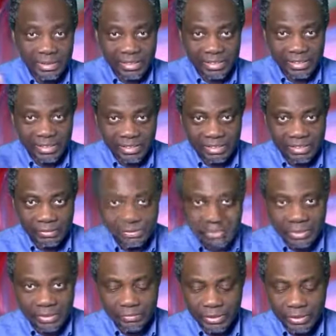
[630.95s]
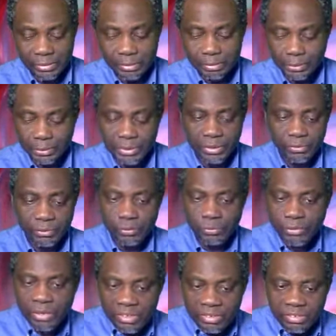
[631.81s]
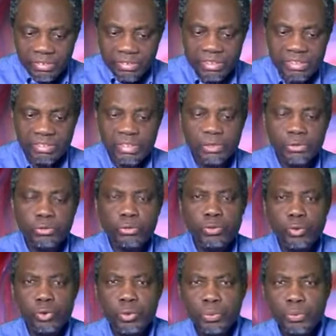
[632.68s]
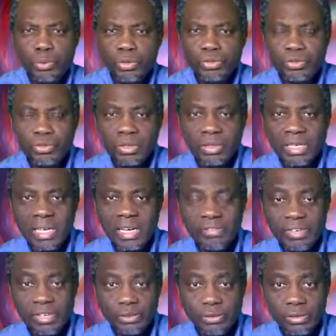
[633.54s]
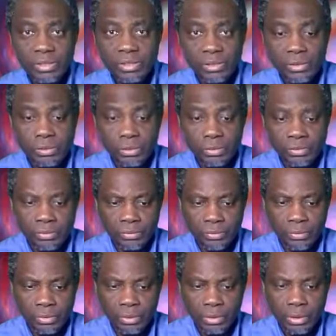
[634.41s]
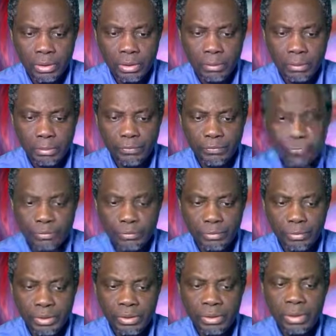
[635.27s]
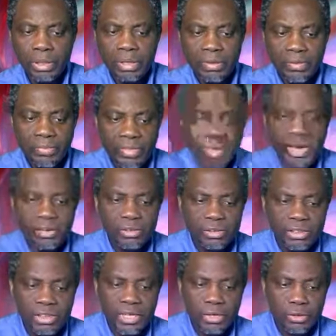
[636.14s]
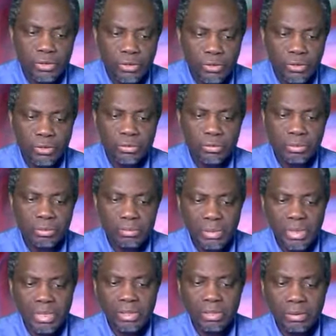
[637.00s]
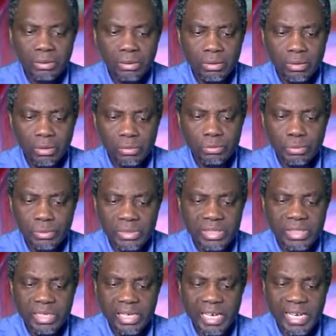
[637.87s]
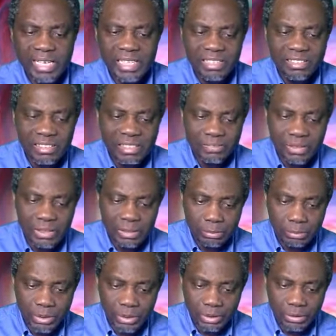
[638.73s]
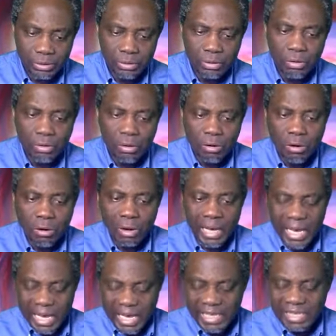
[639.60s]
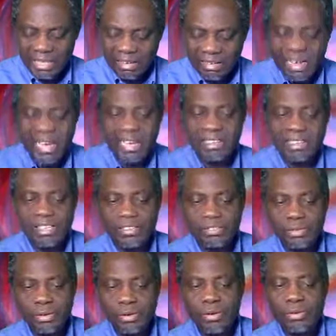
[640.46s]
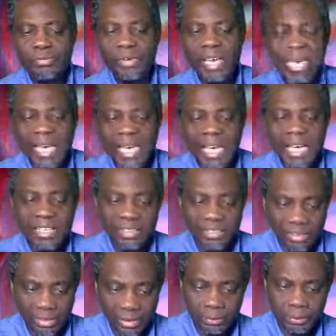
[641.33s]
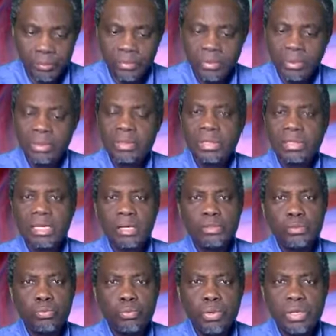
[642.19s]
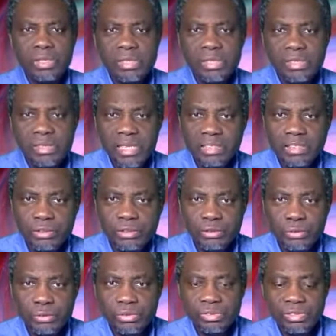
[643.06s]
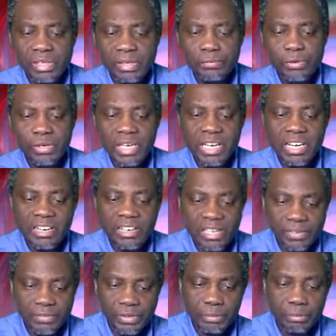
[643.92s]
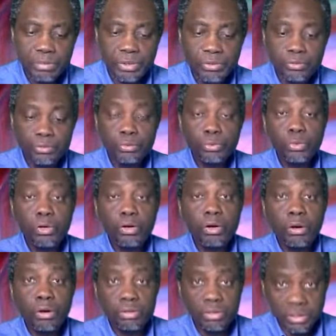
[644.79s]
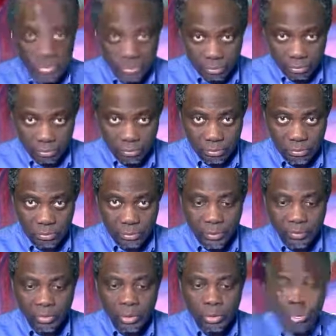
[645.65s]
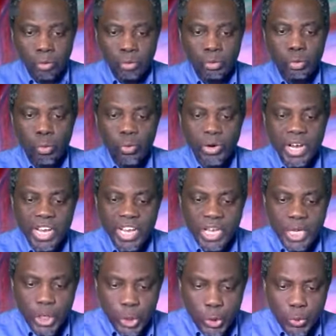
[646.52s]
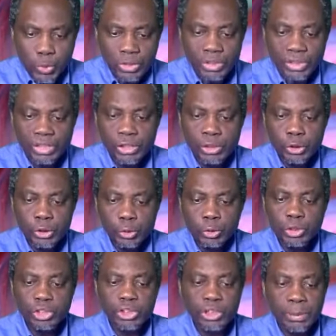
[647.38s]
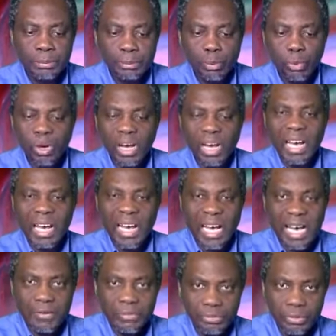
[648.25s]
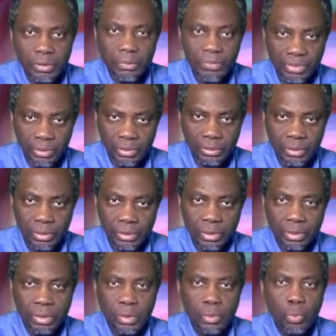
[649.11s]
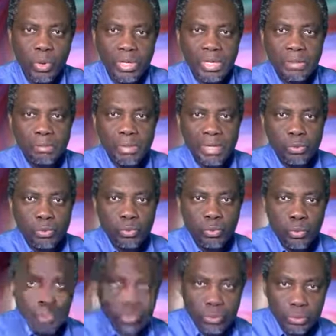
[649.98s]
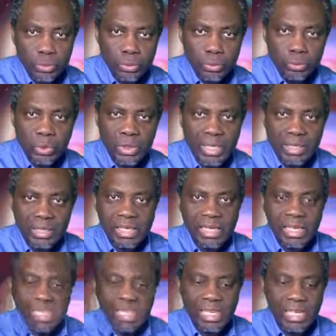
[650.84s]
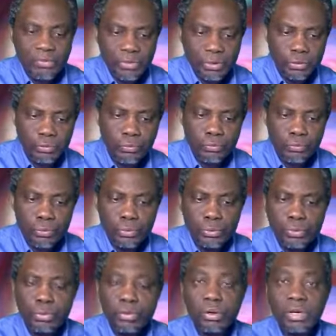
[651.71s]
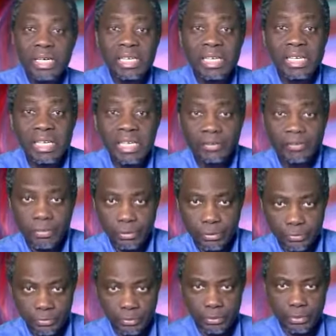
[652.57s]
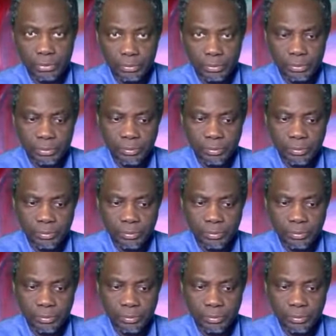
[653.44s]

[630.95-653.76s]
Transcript: Now, this is very, very important. So verse 3 says, you must not have any other gods before me. Thou shalt not make unto thee any graven image or any likeness of anything. Now, the word that is used there for graven means to cut, to hew into shape, to carve something, whether by wood, whether a carving of wood or a carving of stone.